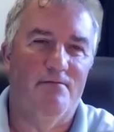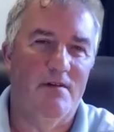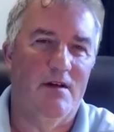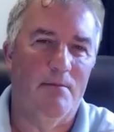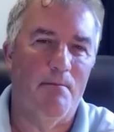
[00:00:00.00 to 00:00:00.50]

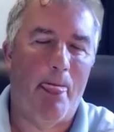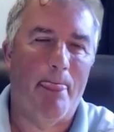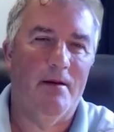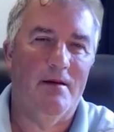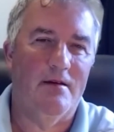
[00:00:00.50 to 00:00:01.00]

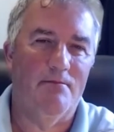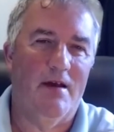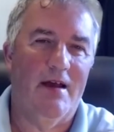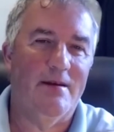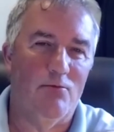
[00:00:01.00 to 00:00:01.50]

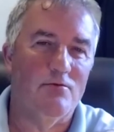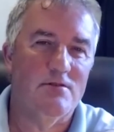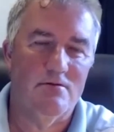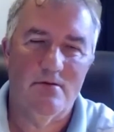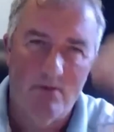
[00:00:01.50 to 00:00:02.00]
animals,
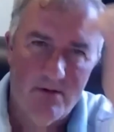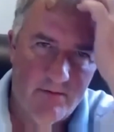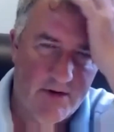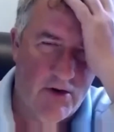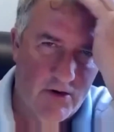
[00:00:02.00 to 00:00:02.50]
or
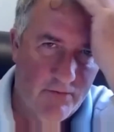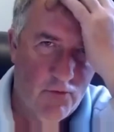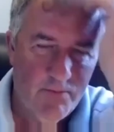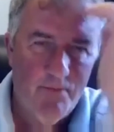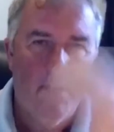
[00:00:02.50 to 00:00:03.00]
if you're
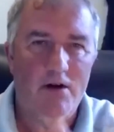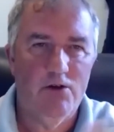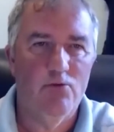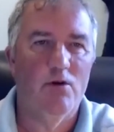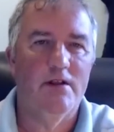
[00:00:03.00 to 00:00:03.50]
carnivore,
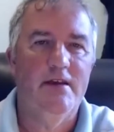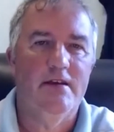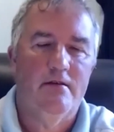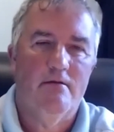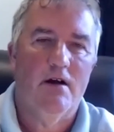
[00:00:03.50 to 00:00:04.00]
you will eat
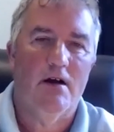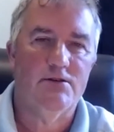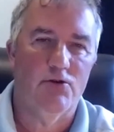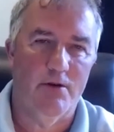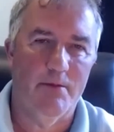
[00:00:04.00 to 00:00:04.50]
a
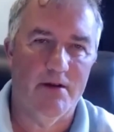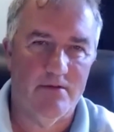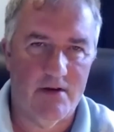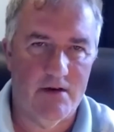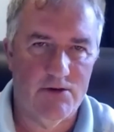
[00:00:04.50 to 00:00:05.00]
certain amount
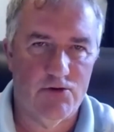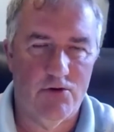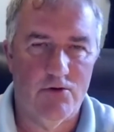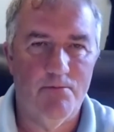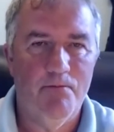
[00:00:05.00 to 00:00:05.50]
of
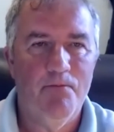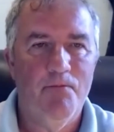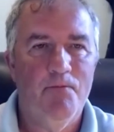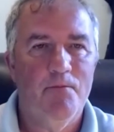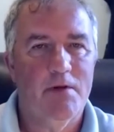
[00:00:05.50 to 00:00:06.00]
cholesterol,
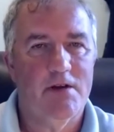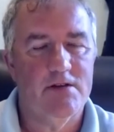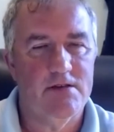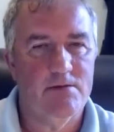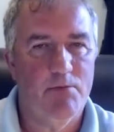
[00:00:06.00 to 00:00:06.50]

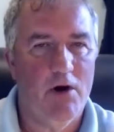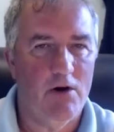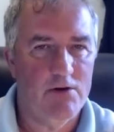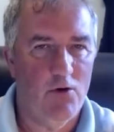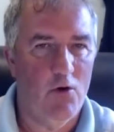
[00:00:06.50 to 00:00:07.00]
because it's
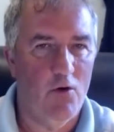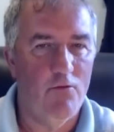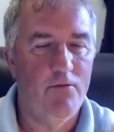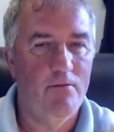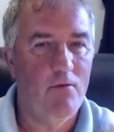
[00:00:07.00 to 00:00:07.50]
part
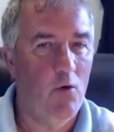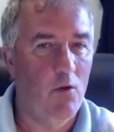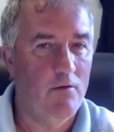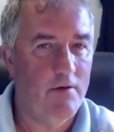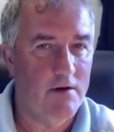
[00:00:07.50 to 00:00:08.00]
of
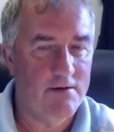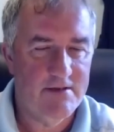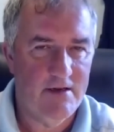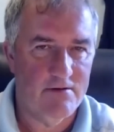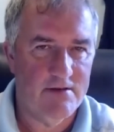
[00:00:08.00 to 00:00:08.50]
all of our
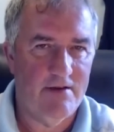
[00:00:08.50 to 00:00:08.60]
cells.